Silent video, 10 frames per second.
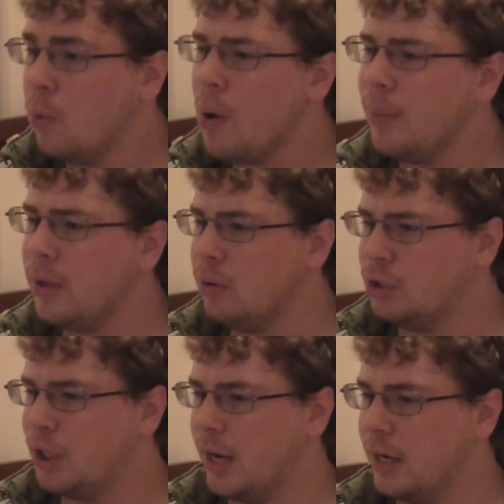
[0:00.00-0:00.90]
What will you
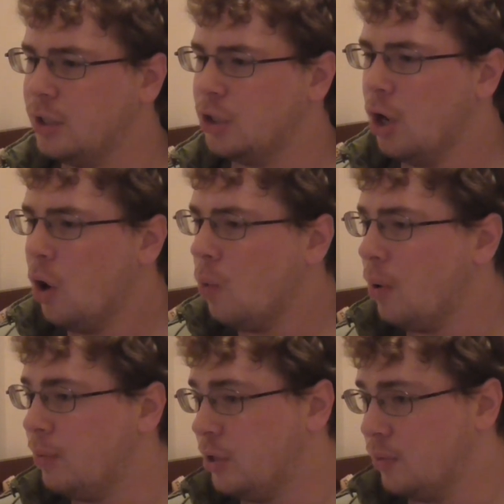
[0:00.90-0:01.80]
change?
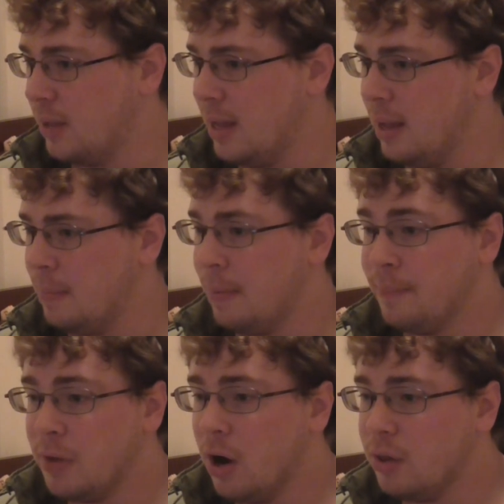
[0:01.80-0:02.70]
What would you keep?
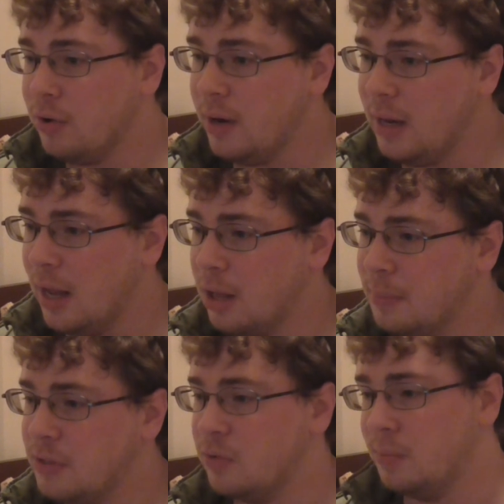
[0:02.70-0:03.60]
Are there any
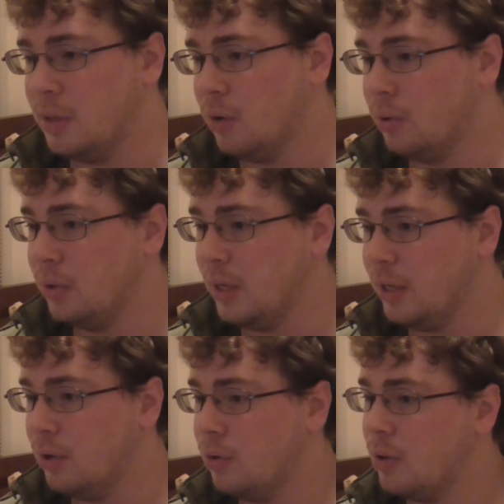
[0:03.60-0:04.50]
elements from the old
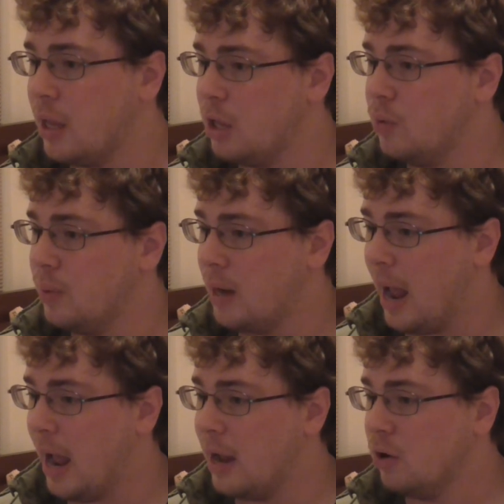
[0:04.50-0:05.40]
EU that you would
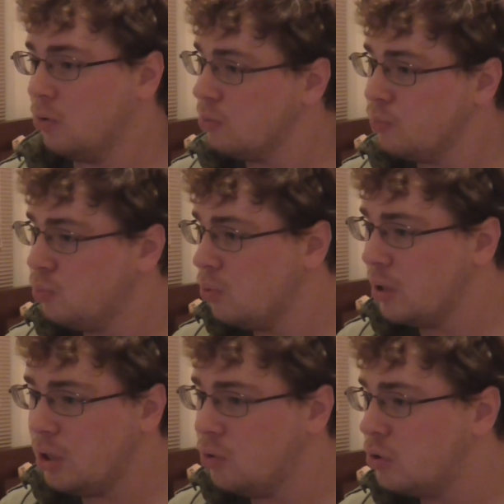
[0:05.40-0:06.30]
add, or
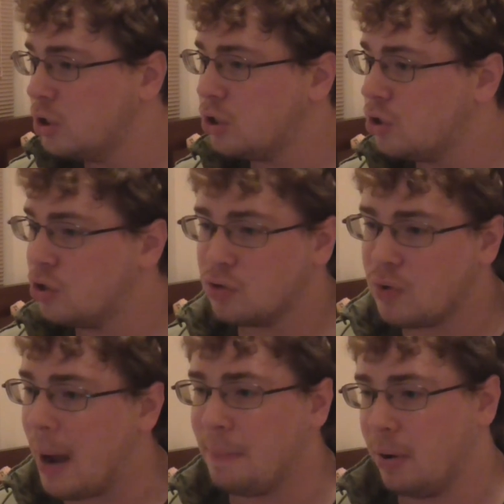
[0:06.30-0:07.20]
would you just
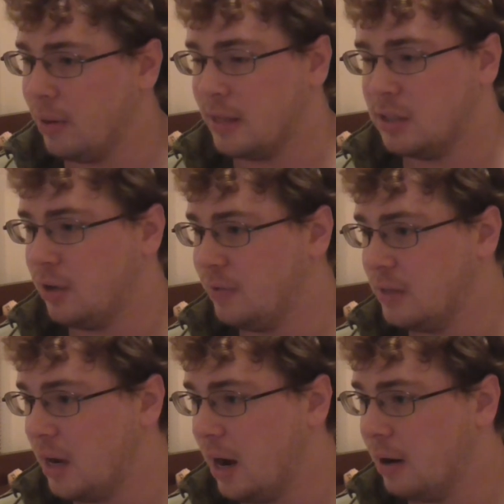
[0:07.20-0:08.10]
scrap all that stuff
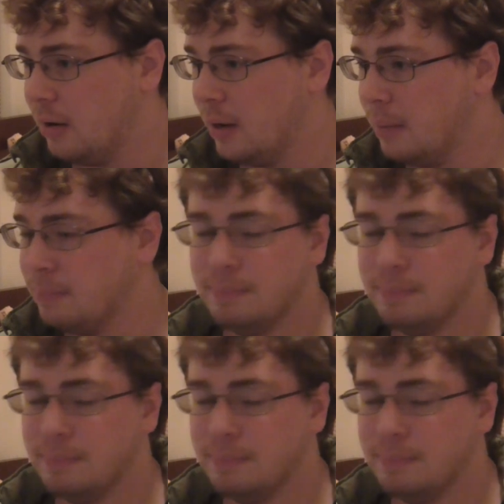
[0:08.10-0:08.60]
entirely?